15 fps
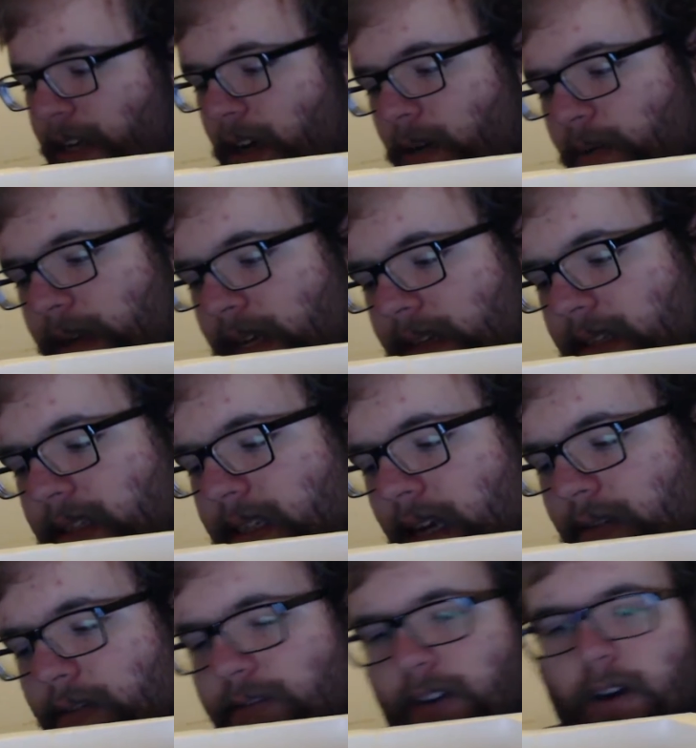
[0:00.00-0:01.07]
there we go. We get the
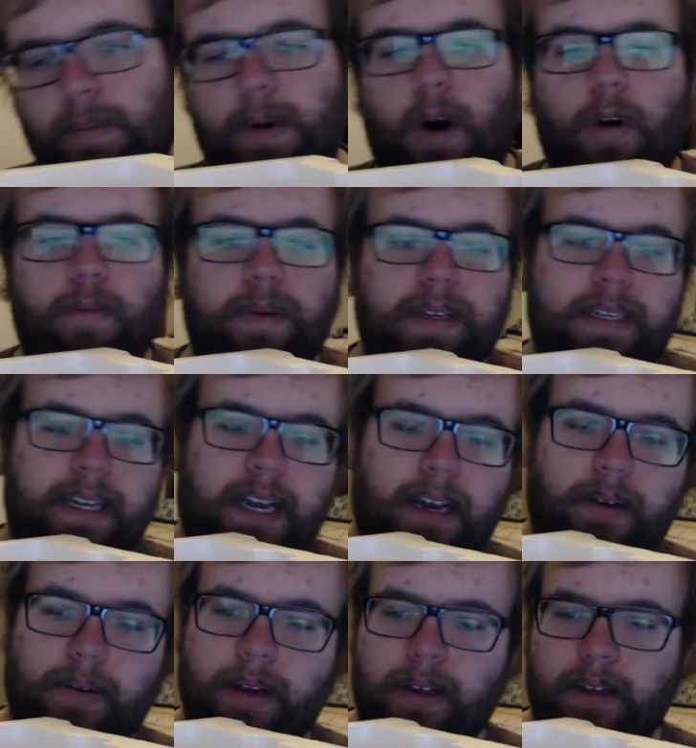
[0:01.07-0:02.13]
styrofoam open
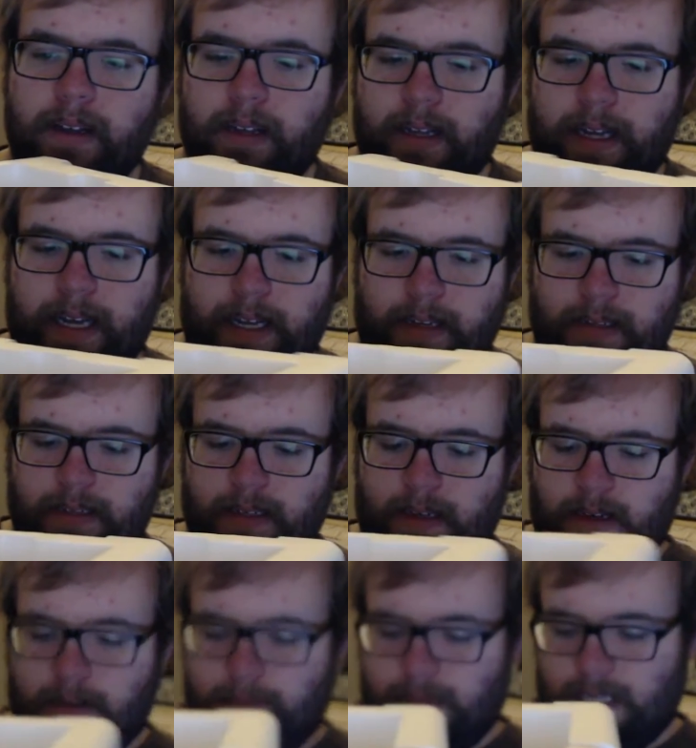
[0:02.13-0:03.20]
now, and
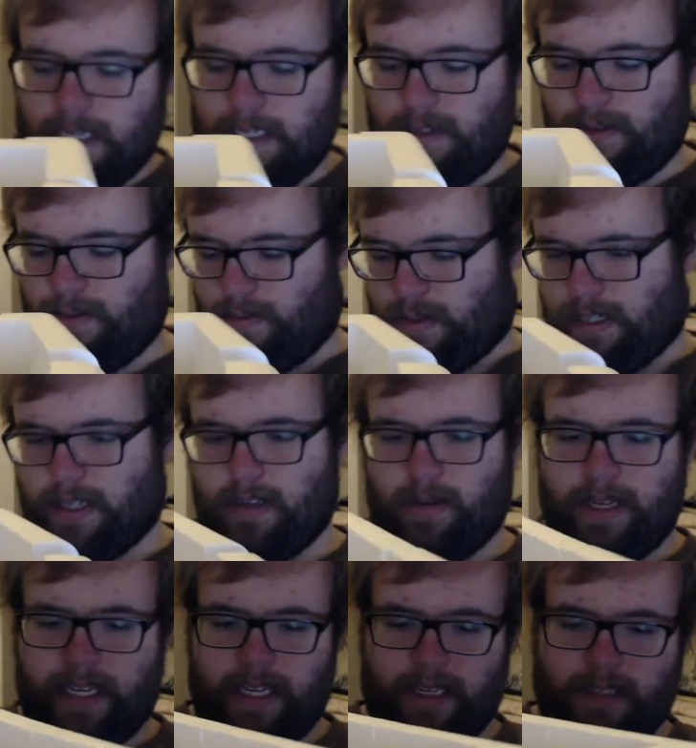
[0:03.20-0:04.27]
I do want
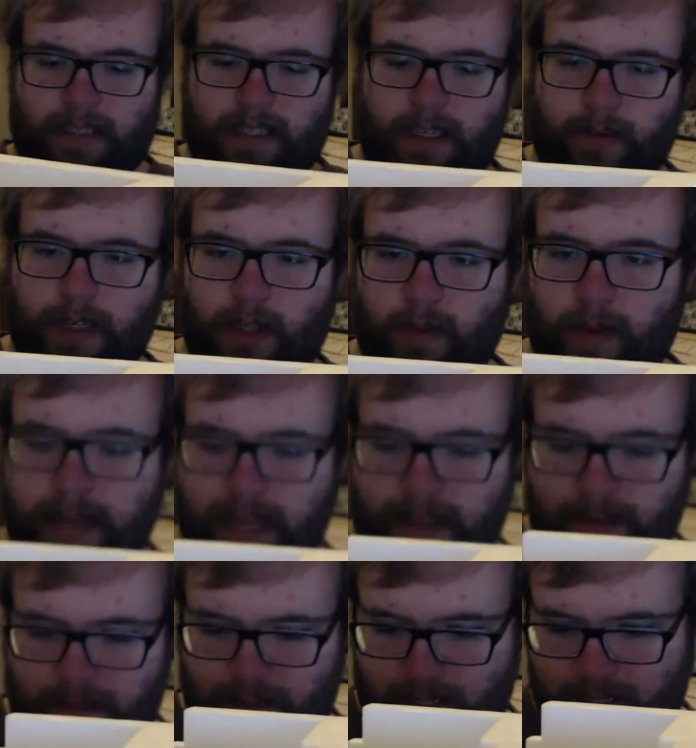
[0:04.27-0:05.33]
to go ahead and see which
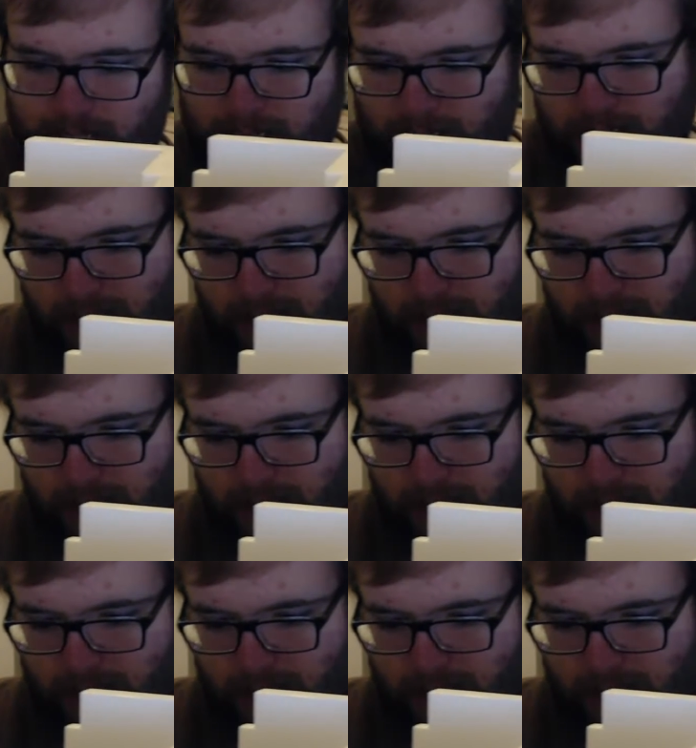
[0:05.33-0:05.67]
way this